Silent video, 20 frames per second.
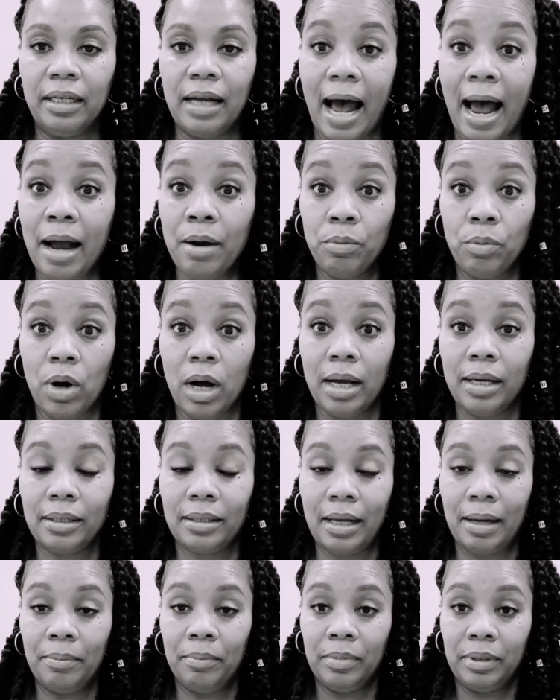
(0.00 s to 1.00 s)
I'm
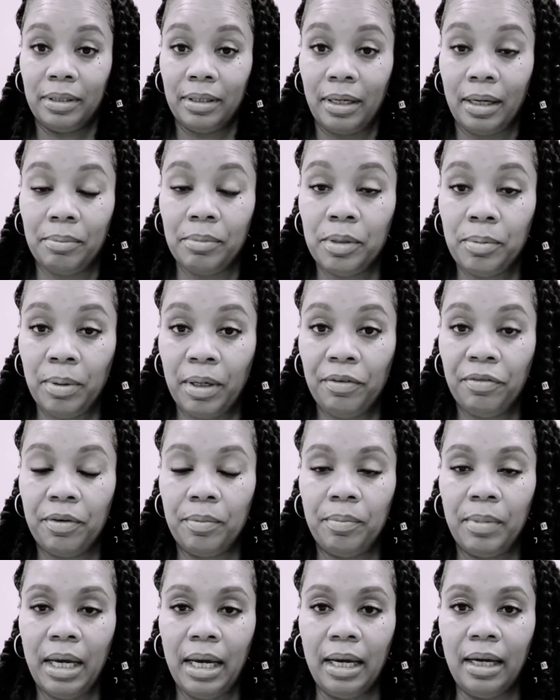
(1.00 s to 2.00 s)
gonna speak for
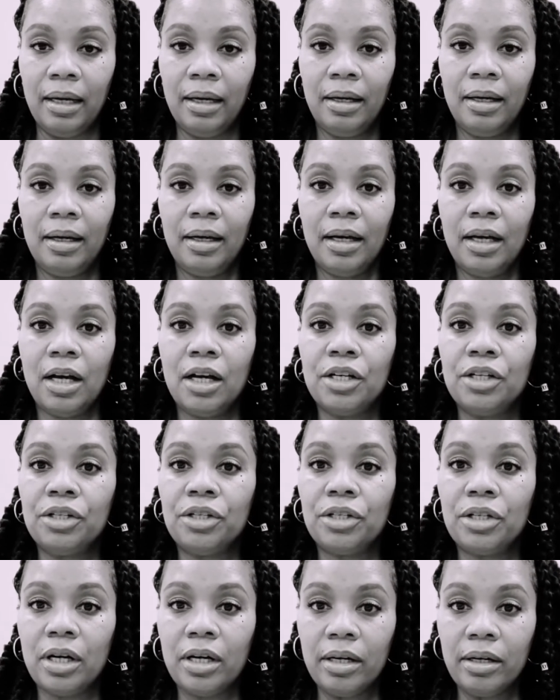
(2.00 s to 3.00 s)
me,
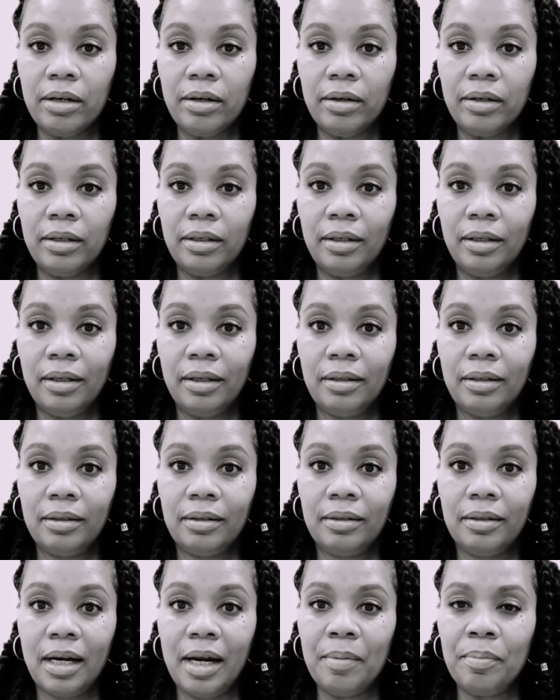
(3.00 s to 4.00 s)
concerned
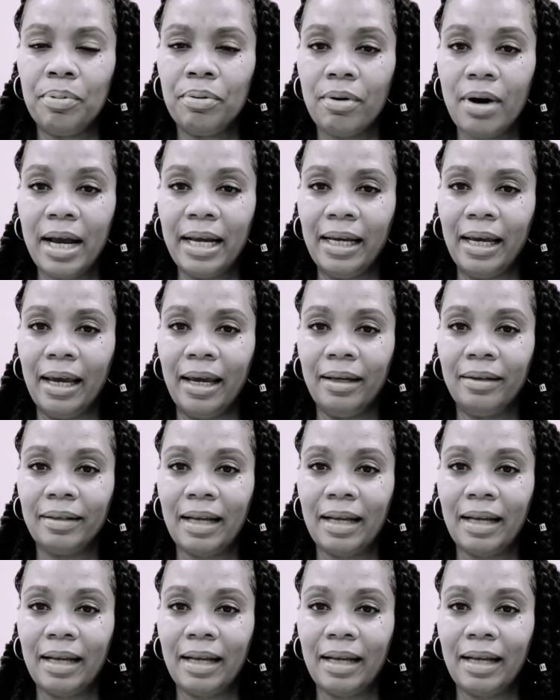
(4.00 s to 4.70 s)
and praying.